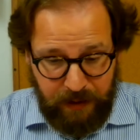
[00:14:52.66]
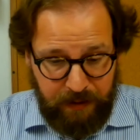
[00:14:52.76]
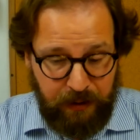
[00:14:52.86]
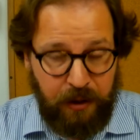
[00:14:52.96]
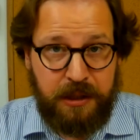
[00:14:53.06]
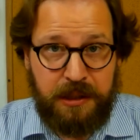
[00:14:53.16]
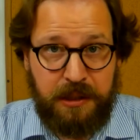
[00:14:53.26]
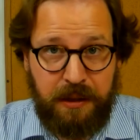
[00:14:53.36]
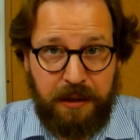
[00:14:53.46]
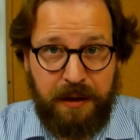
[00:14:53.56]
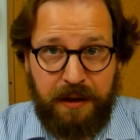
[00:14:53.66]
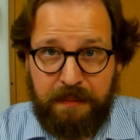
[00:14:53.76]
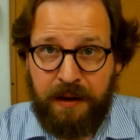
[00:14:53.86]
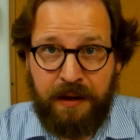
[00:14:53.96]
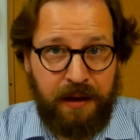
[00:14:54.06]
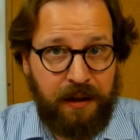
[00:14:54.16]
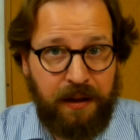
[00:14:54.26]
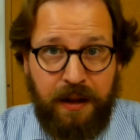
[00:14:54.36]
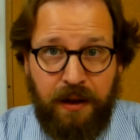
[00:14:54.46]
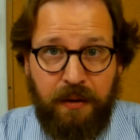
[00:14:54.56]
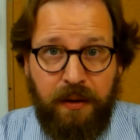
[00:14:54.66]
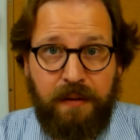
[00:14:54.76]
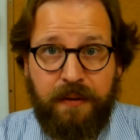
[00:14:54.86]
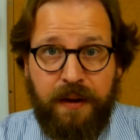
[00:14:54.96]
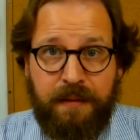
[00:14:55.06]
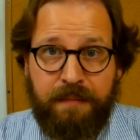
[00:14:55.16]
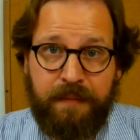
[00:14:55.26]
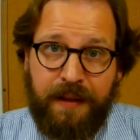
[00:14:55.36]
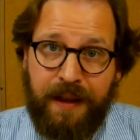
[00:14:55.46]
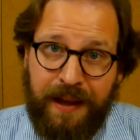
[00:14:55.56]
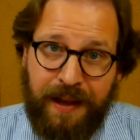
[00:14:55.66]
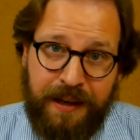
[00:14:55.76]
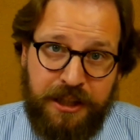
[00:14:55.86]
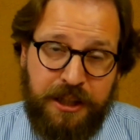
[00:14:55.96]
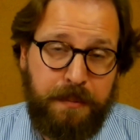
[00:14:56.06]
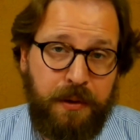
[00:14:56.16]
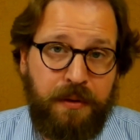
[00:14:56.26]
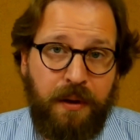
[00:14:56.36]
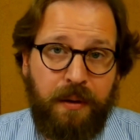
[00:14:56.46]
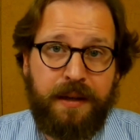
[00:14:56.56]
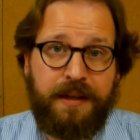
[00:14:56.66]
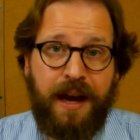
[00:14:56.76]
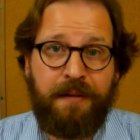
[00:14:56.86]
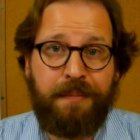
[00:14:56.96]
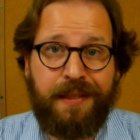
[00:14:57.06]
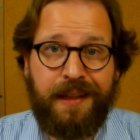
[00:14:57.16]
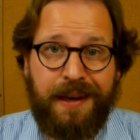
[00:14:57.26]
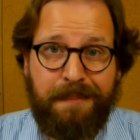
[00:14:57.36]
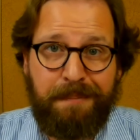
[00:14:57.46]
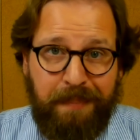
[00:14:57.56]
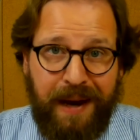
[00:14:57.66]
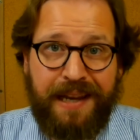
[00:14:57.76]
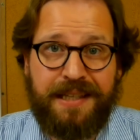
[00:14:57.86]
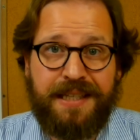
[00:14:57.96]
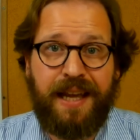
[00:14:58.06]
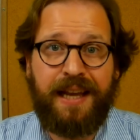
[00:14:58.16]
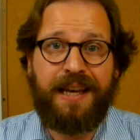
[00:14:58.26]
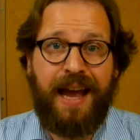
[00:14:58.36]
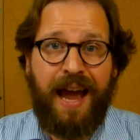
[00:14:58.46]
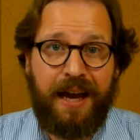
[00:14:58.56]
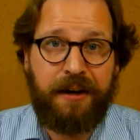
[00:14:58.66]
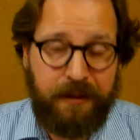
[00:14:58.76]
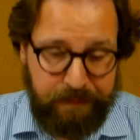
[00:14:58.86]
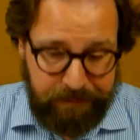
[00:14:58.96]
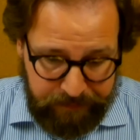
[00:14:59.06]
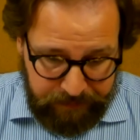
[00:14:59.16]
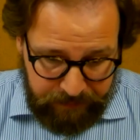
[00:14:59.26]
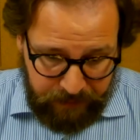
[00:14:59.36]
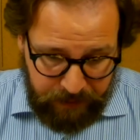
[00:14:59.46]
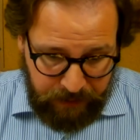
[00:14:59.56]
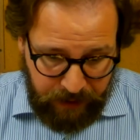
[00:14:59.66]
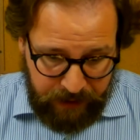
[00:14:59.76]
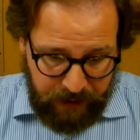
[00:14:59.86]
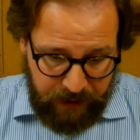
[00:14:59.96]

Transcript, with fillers: It looks good, you linger over it, and it's smooth going down, but then it bites like an adder. Right?